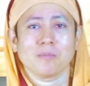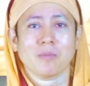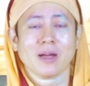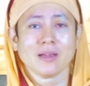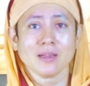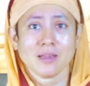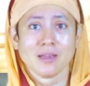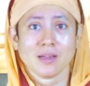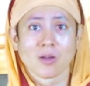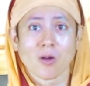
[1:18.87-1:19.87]
by
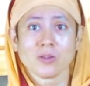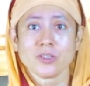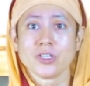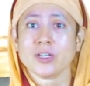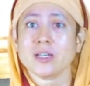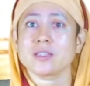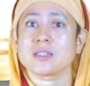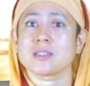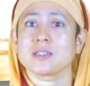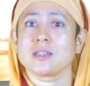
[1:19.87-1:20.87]

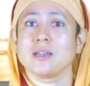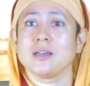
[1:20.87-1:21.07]
conscious